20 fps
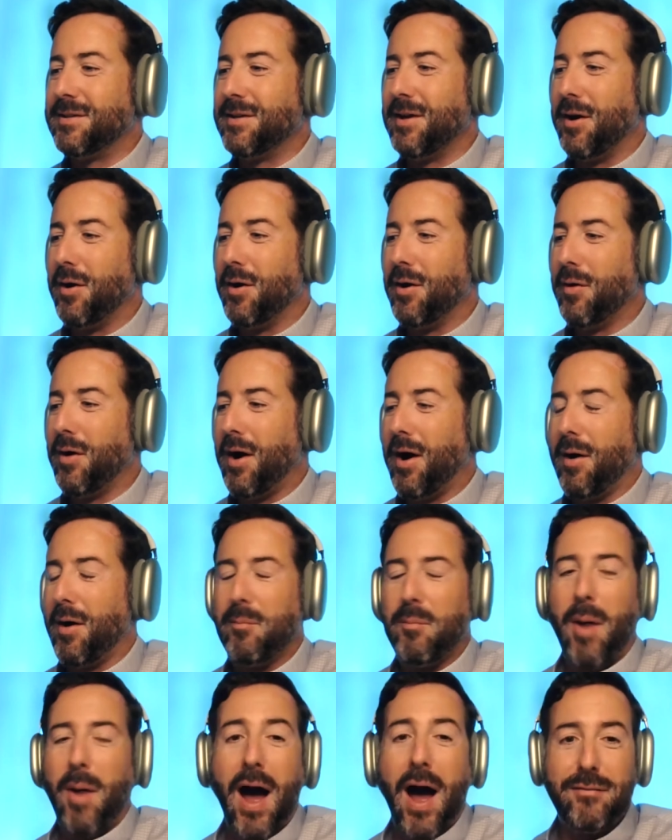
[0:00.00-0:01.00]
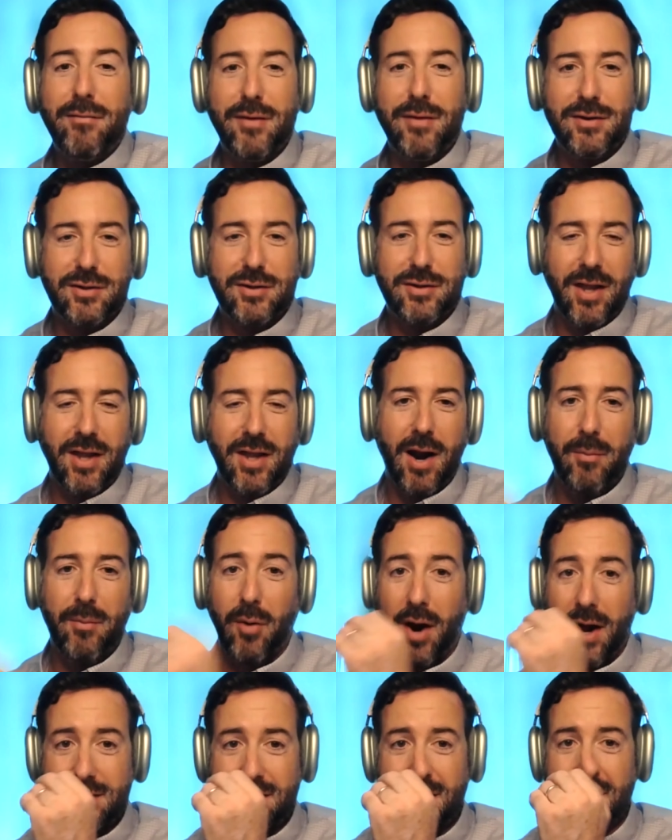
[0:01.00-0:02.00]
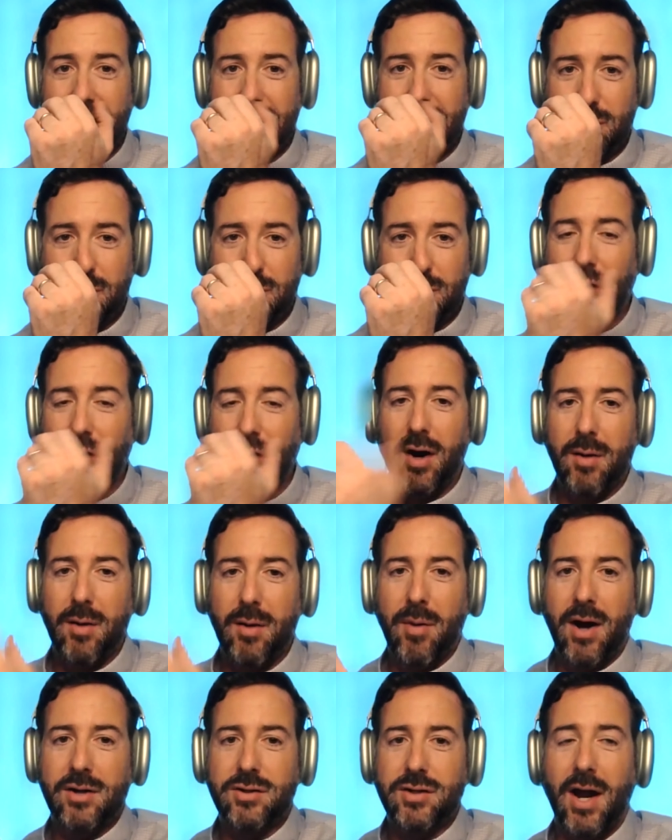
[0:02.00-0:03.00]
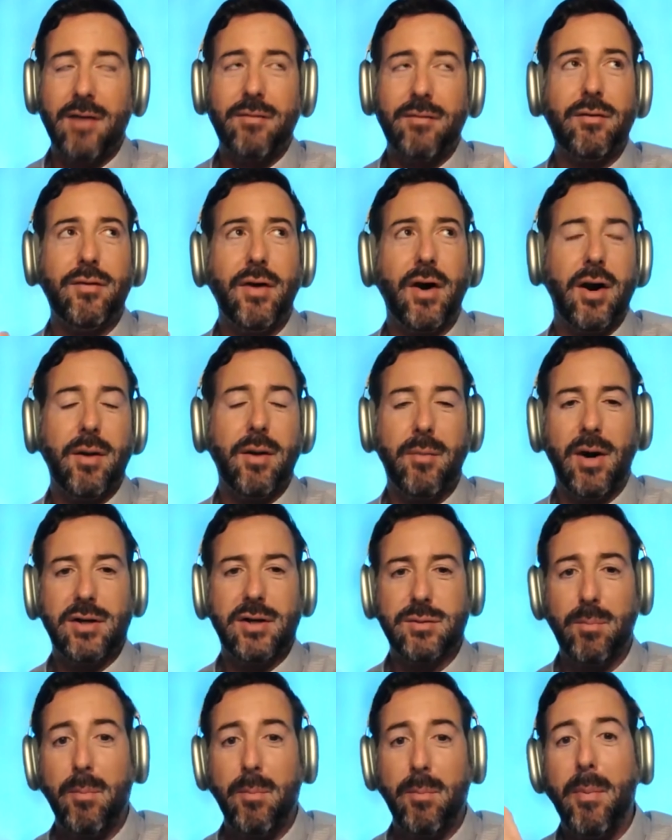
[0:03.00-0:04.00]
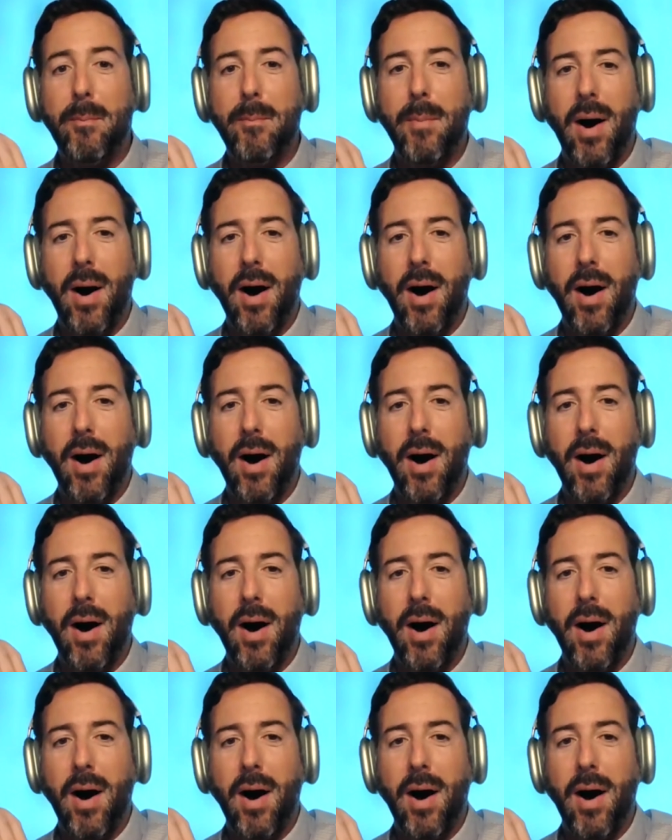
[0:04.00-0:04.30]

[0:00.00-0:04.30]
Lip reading: and so my vision that I brought to this was I have a very much